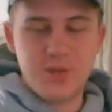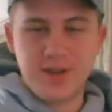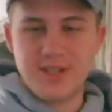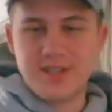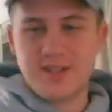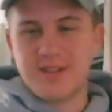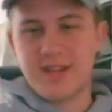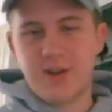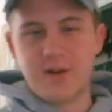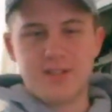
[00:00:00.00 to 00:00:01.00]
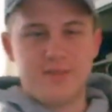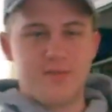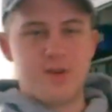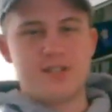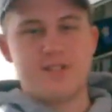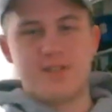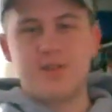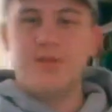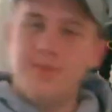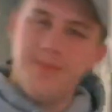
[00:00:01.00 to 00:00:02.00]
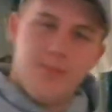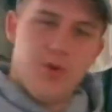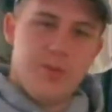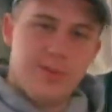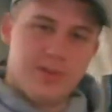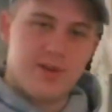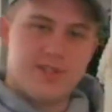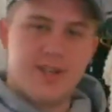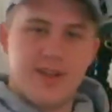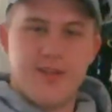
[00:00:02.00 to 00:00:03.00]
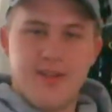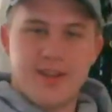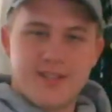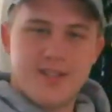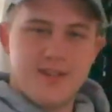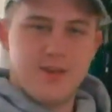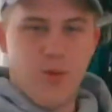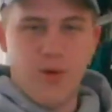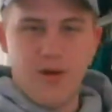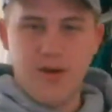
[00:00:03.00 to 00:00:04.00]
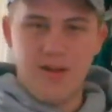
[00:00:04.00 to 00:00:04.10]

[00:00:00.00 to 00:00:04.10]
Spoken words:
You want to listen to like our stuff first until more people start sending in things, or